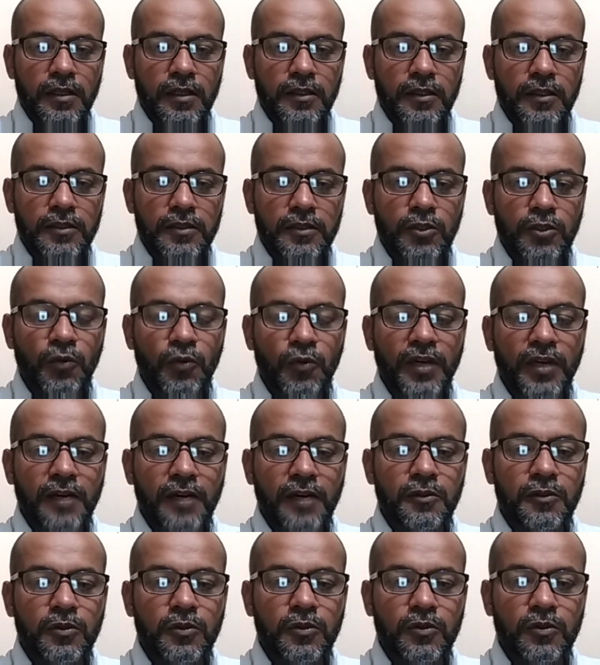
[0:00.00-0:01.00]
So we
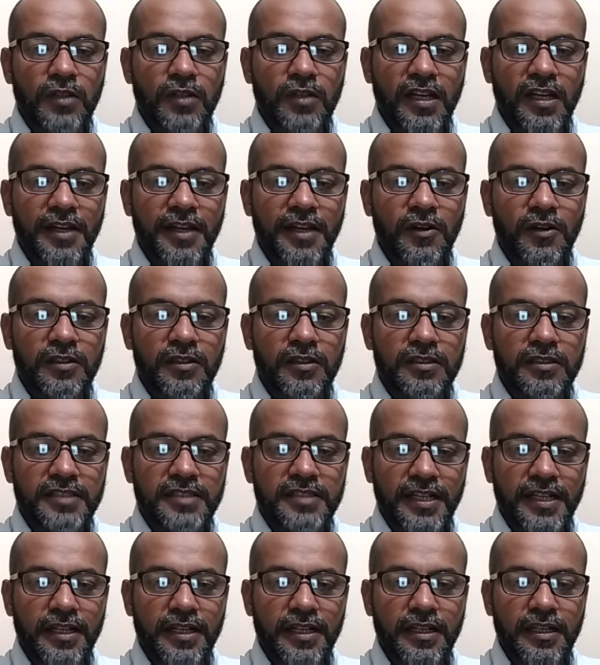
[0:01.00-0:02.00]
have to rely on
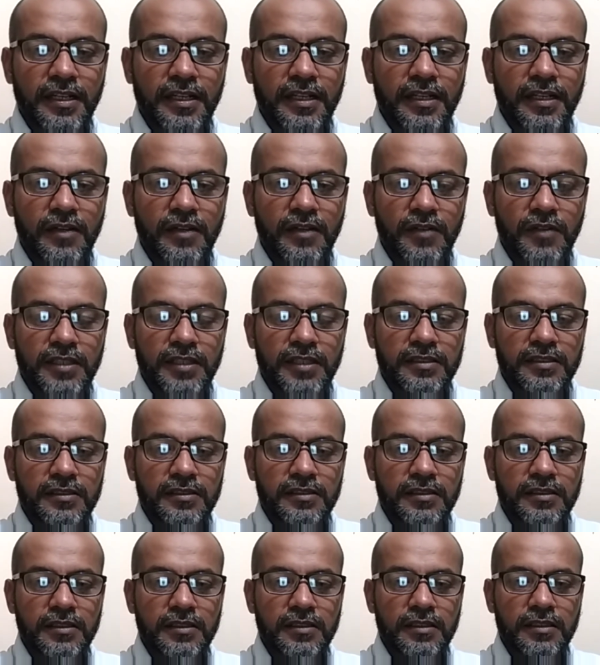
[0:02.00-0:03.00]
secondary
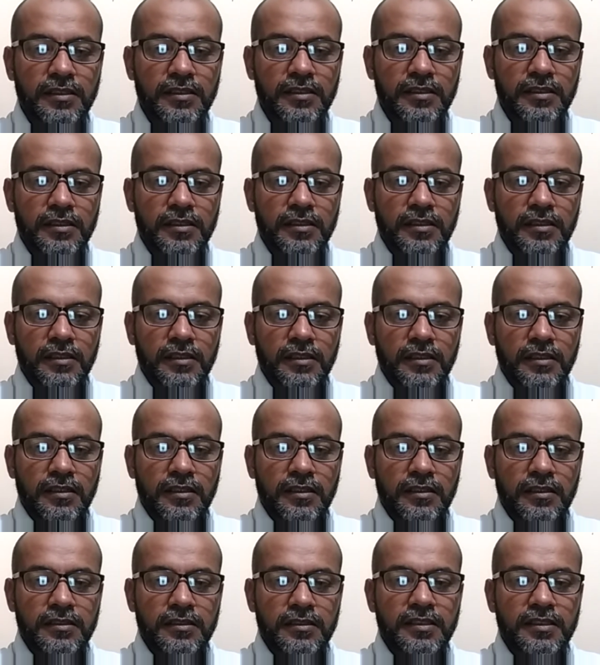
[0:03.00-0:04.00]
evidence.
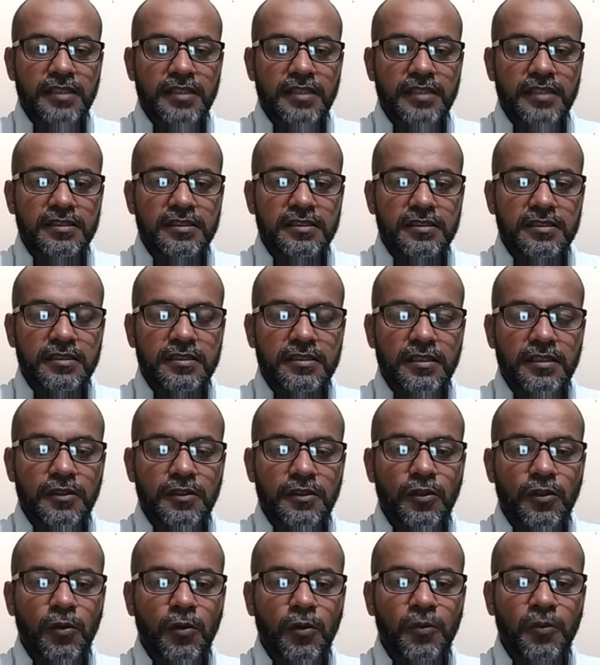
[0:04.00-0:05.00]
In this case, it
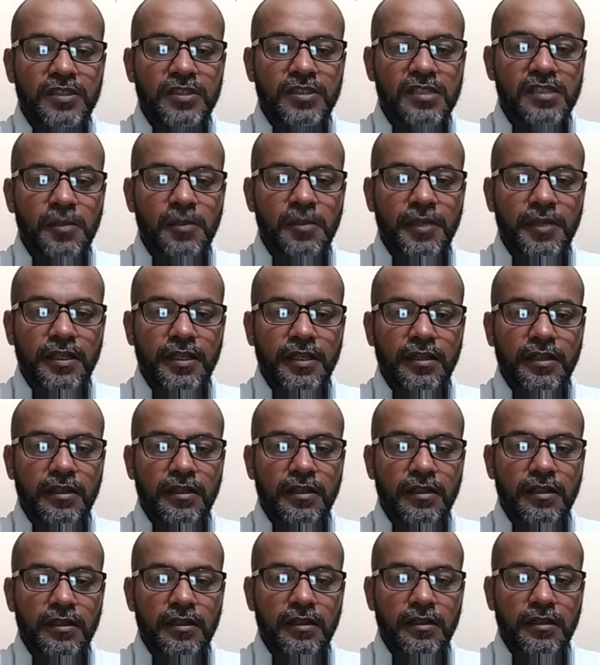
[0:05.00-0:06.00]
would obviously mean
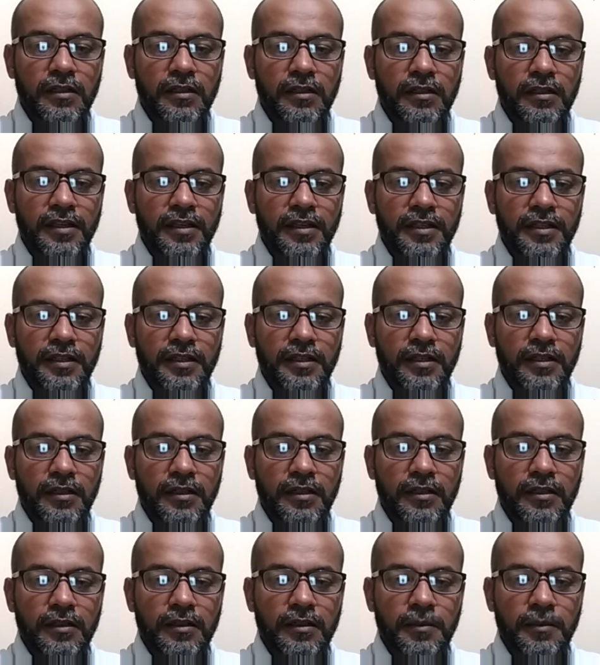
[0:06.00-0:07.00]
getting
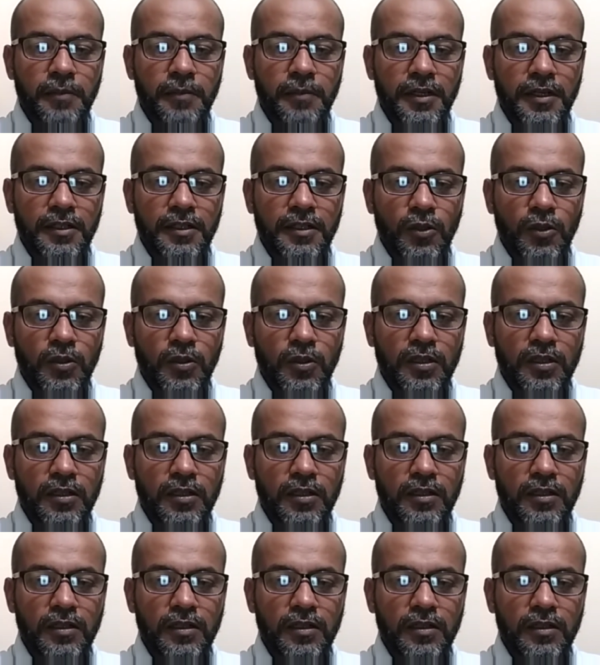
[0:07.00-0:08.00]
a printout
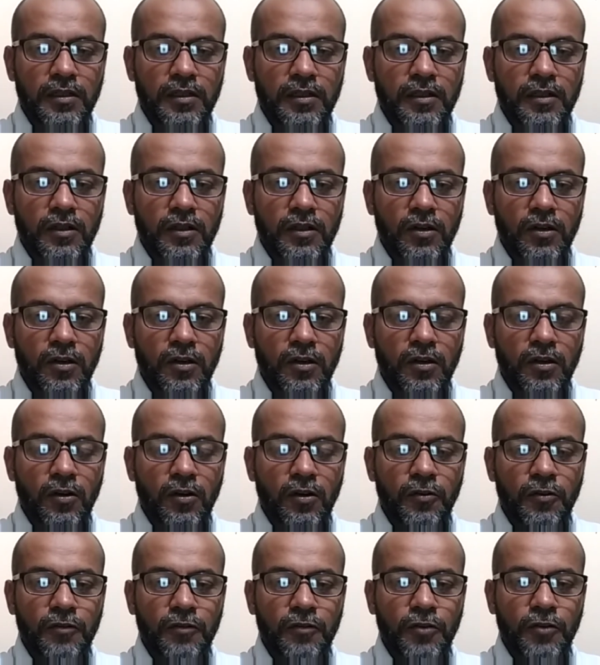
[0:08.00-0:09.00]

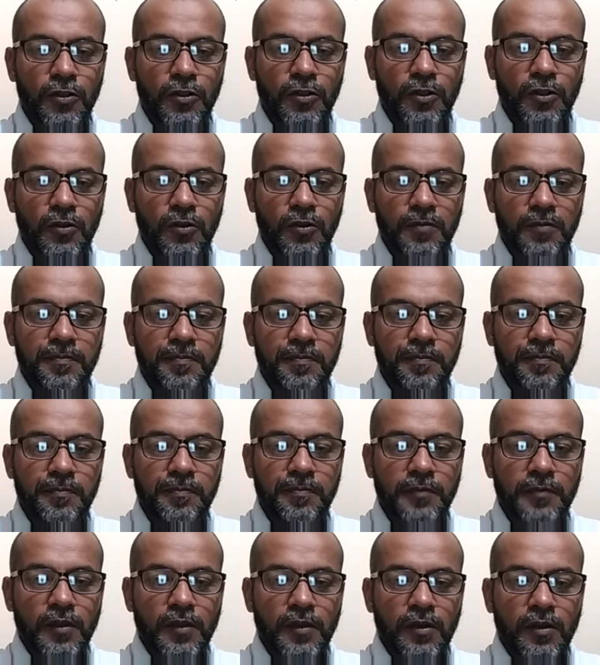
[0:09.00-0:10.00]
of a photo
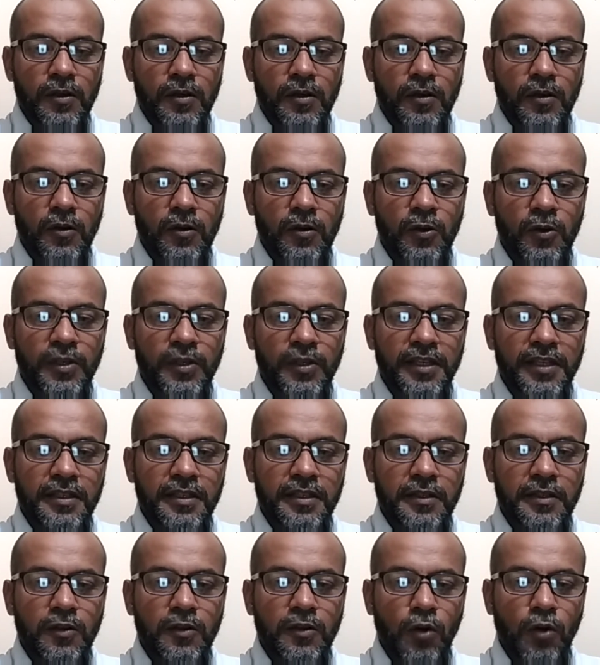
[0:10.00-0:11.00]
or
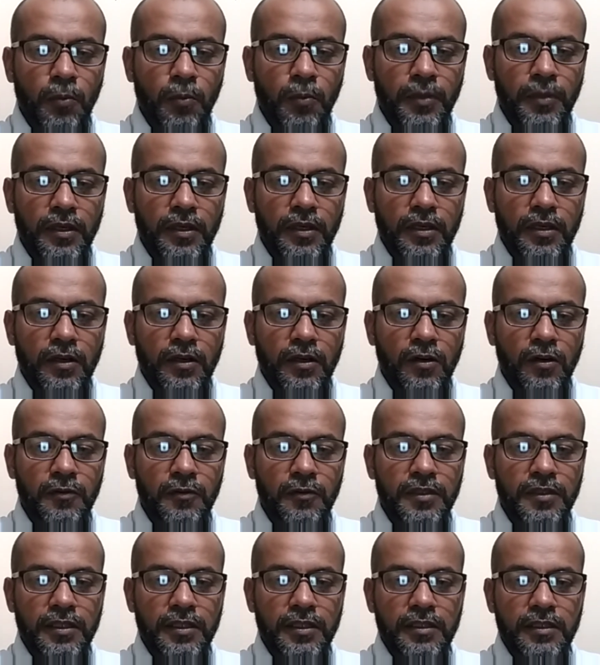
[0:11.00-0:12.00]
taking a copy of
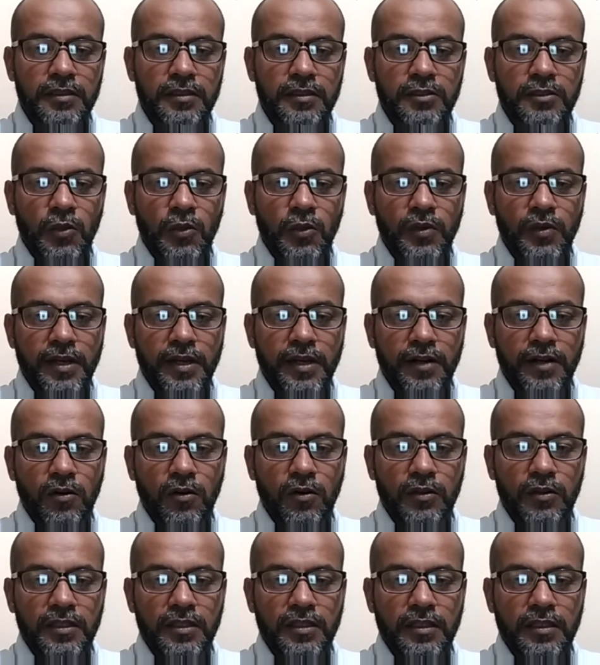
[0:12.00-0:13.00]
the soundtrack
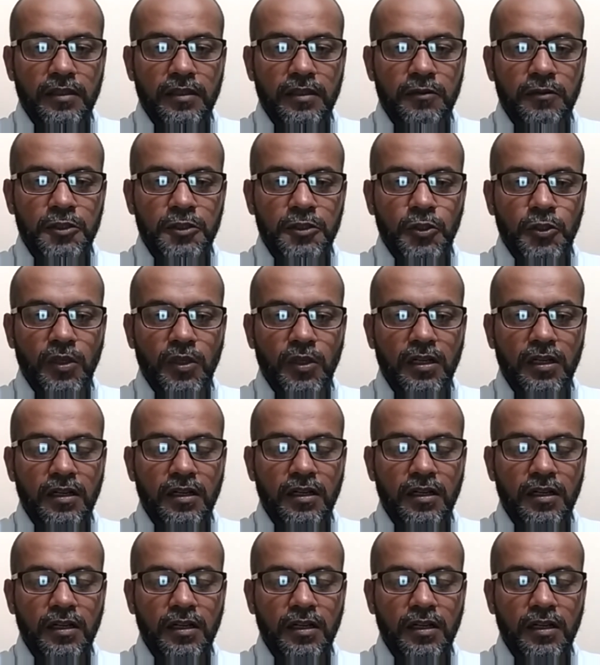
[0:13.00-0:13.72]
or the visual